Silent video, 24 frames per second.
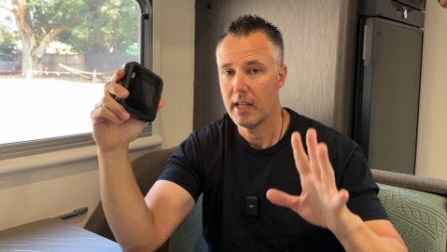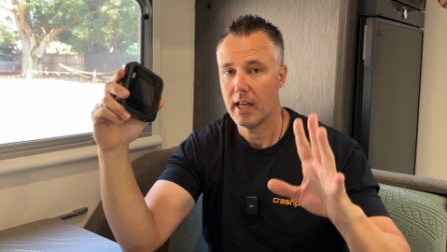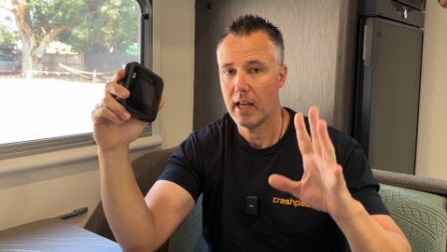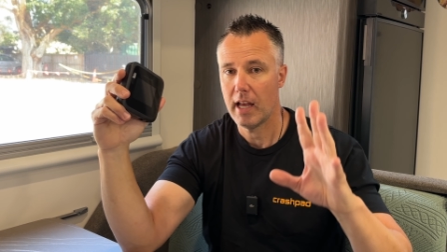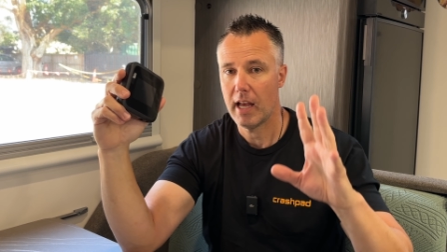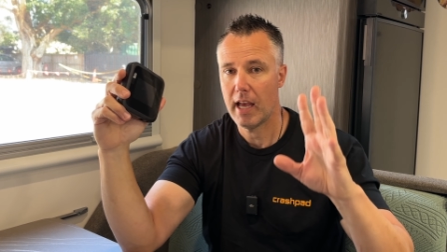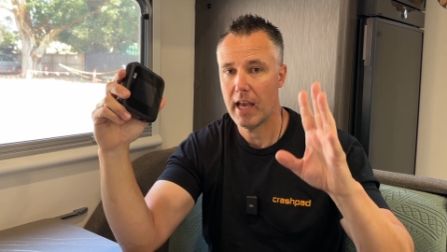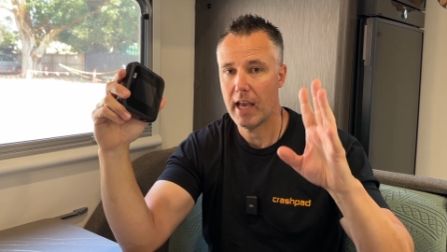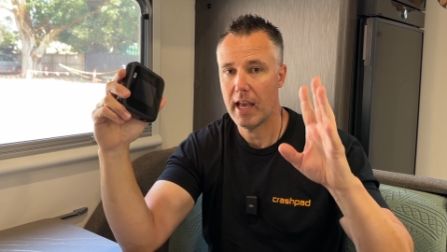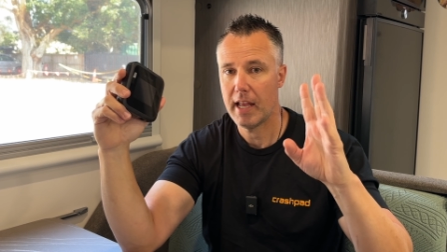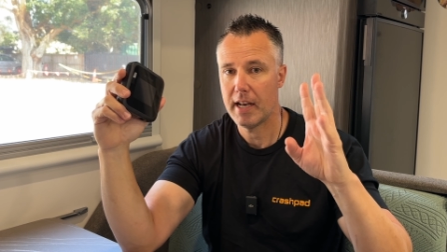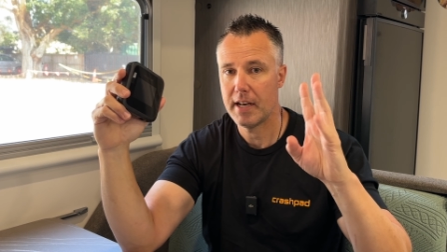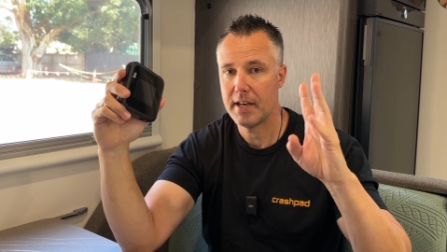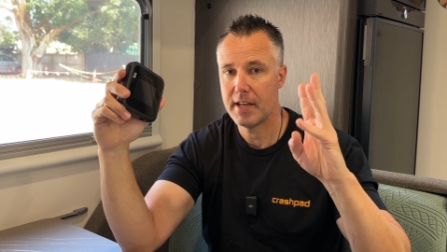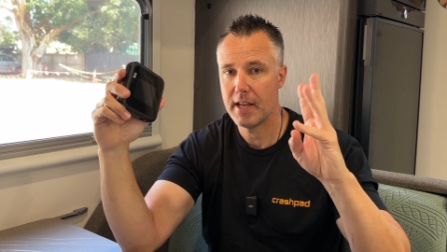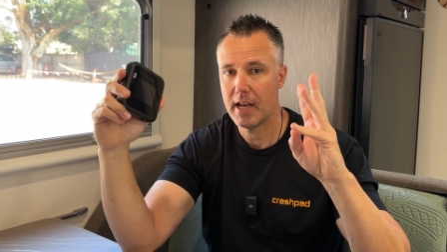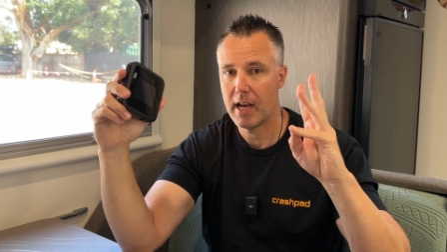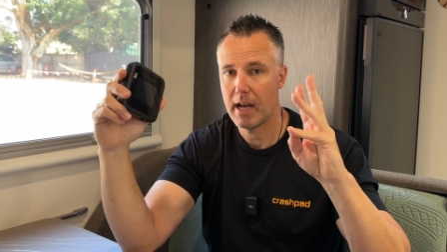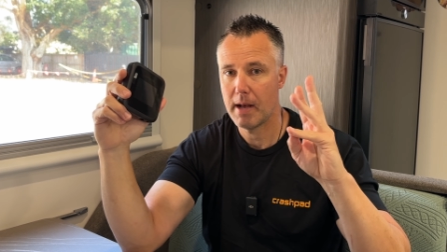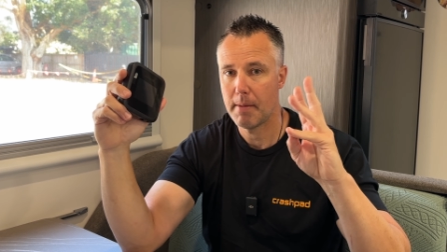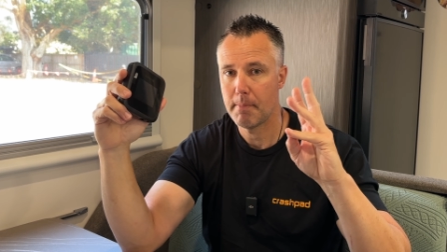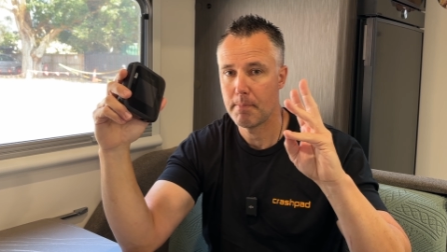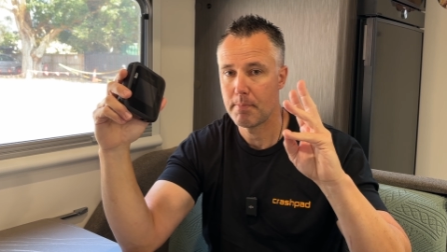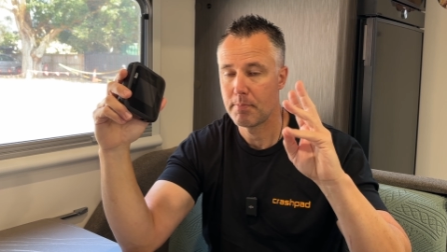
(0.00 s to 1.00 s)

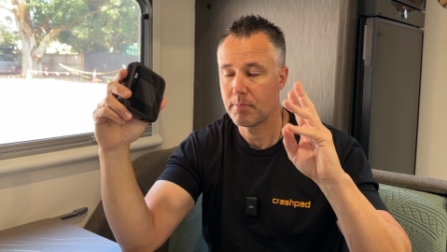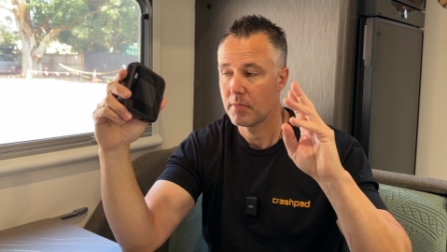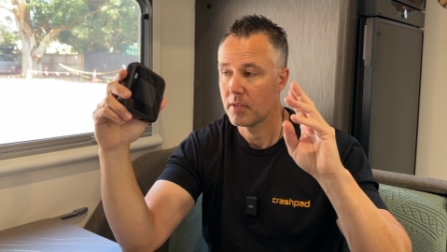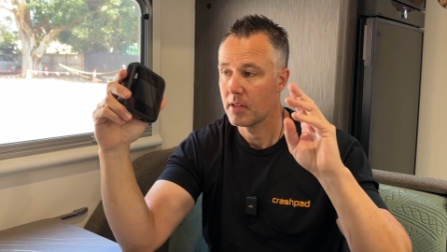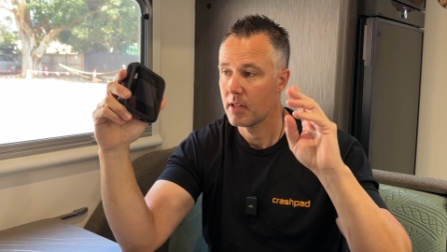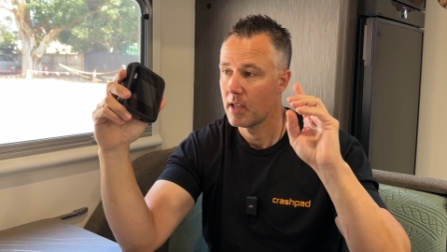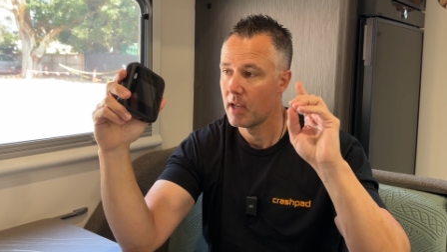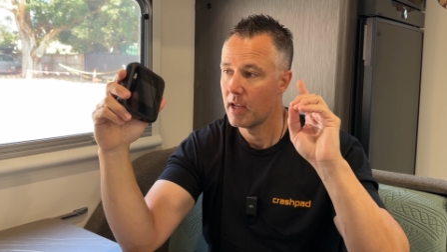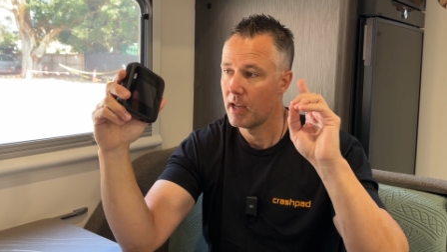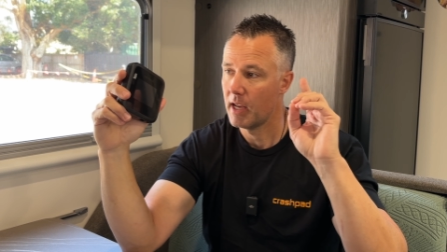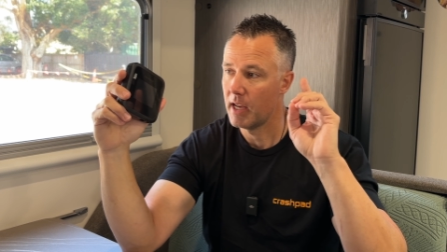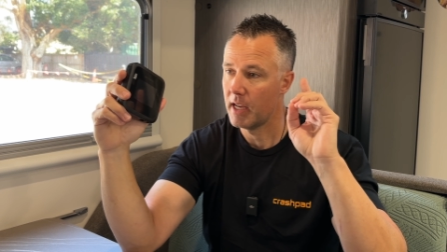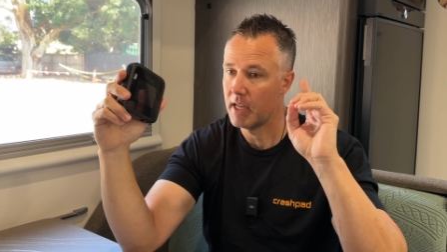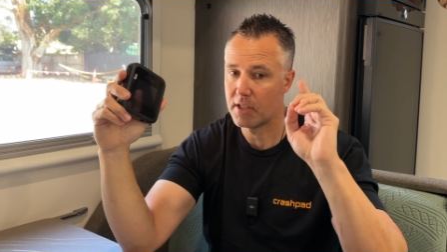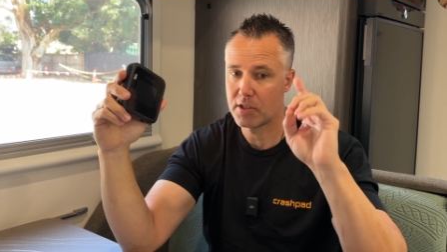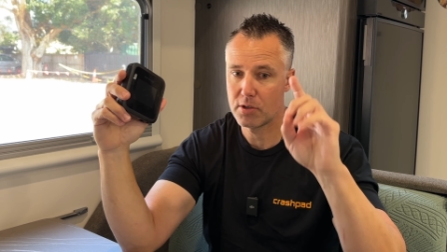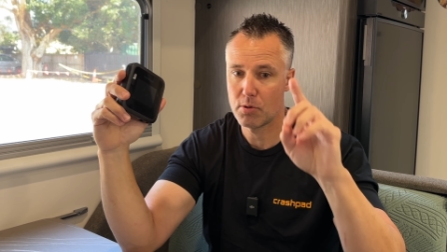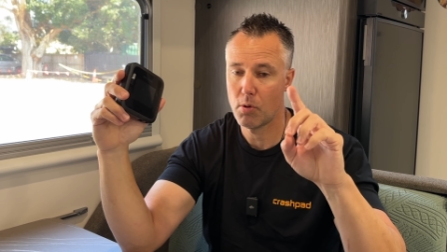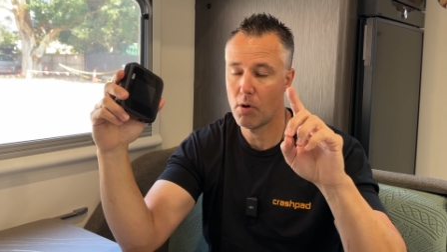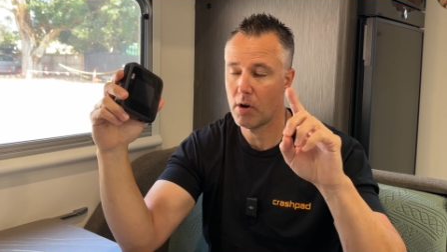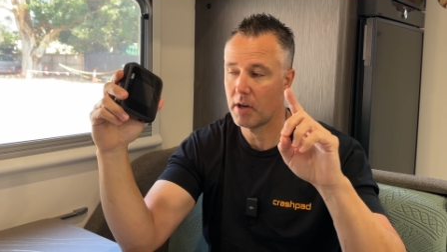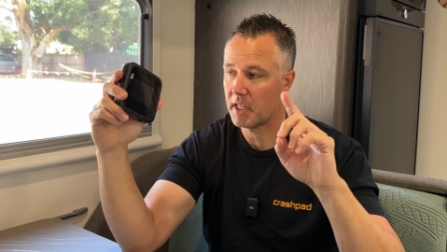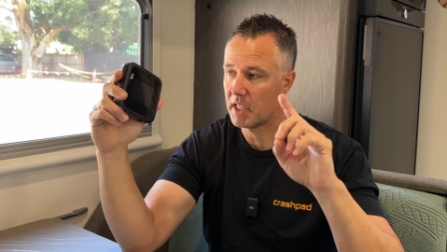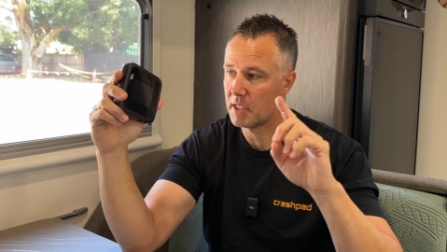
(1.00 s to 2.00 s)
and it's
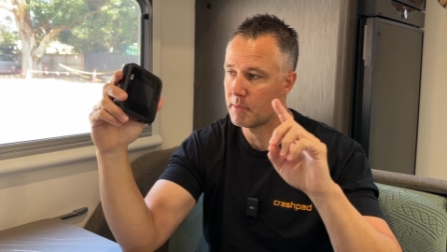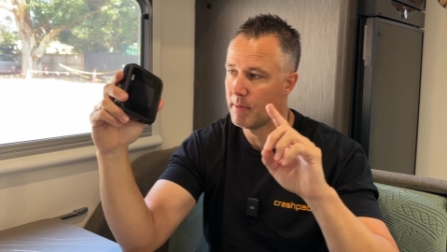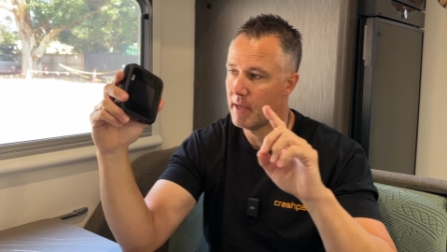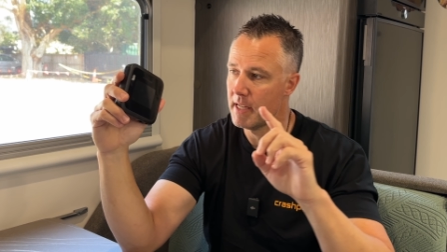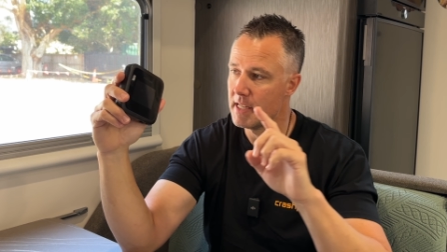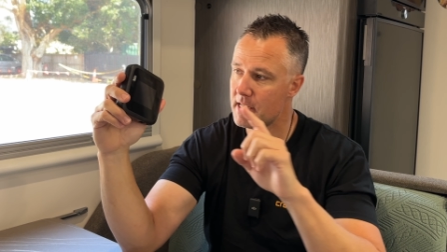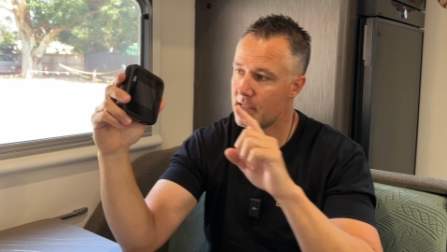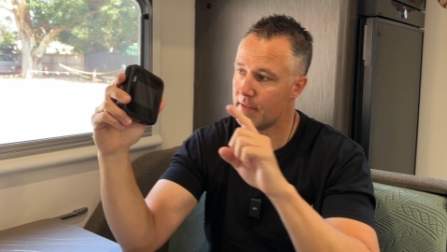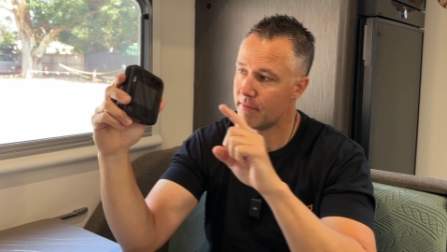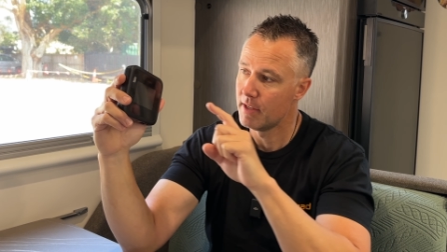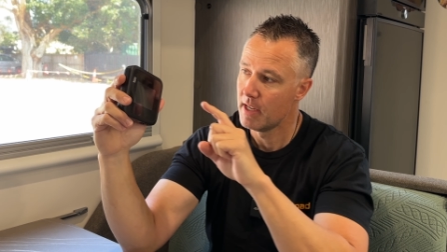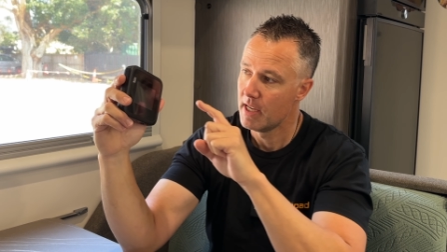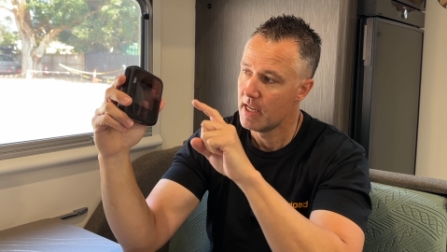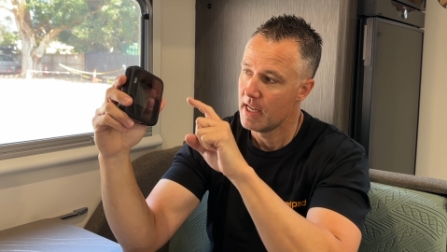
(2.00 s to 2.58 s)
quite expensive.